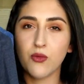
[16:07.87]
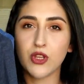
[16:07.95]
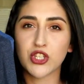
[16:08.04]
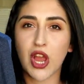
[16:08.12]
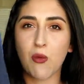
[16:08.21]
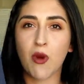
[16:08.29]

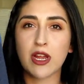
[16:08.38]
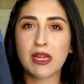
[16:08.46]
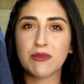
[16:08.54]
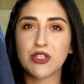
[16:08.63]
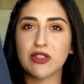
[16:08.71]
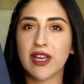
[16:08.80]
which I
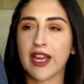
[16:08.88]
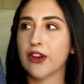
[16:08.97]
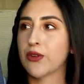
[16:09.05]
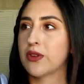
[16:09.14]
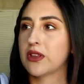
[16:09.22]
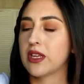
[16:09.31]
want him to
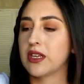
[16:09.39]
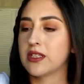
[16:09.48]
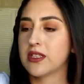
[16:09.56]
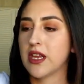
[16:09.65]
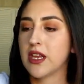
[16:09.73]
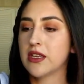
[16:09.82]
layer with
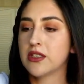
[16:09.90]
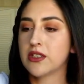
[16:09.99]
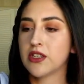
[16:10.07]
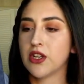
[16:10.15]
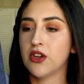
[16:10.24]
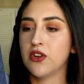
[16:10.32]
these.
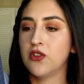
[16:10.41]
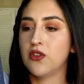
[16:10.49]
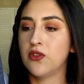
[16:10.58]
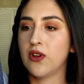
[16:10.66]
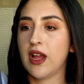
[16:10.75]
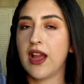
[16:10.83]
So
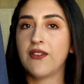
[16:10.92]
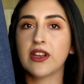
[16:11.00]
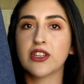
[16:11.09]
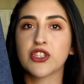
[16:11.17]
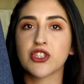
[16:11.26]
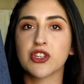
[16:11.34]
having a